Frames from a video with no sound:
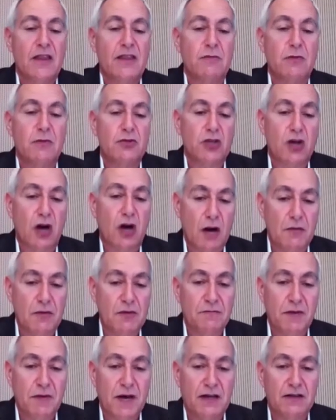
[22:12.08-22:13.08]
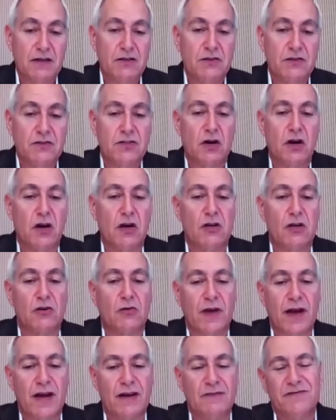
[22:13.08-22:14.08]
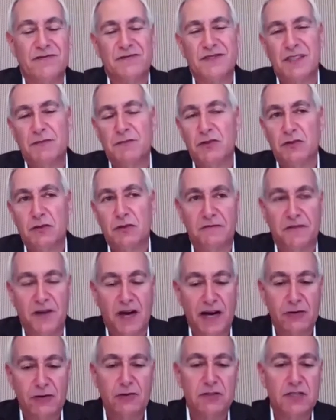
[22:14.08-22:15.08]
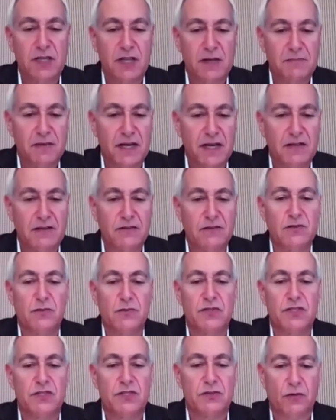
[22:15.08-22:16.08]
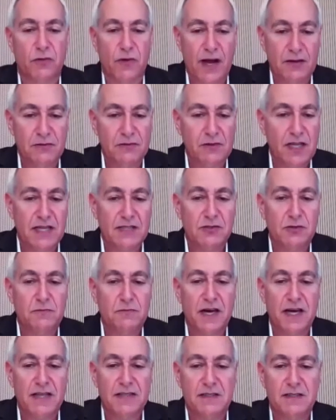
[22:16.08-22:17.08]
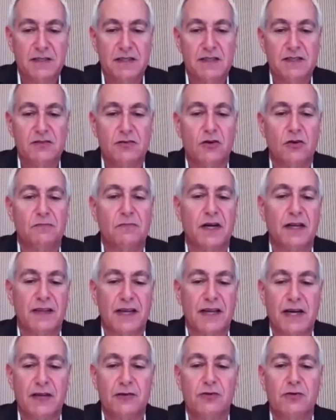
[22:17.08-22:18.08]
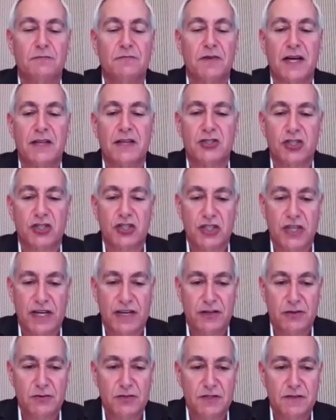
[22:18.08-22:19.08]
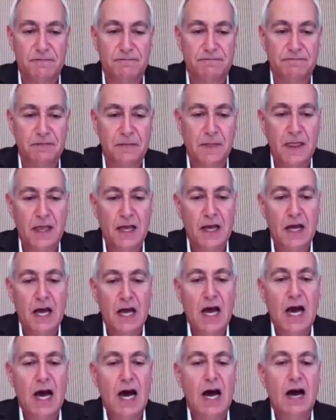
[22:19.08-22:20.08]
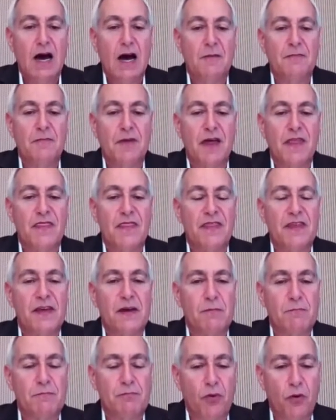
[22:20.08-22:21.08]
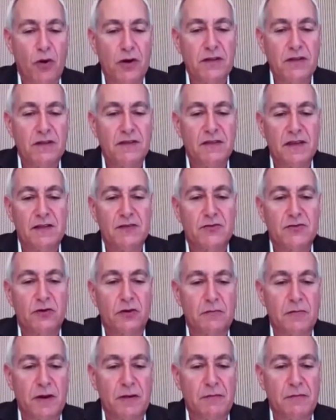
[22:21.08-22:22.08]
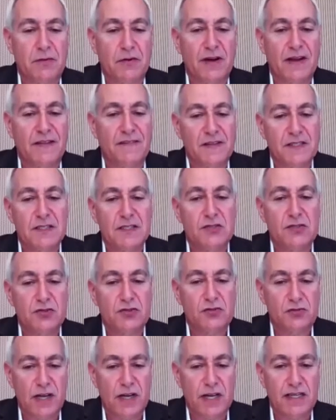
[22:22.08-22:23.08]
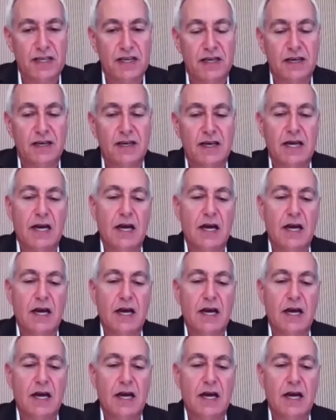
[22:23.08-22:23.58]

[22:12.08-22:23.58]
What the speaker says: The most common patterns are typical viral type patterns, which is ground glass opacities or bilateral patchy shadows. The important thing to remember, and this is striking,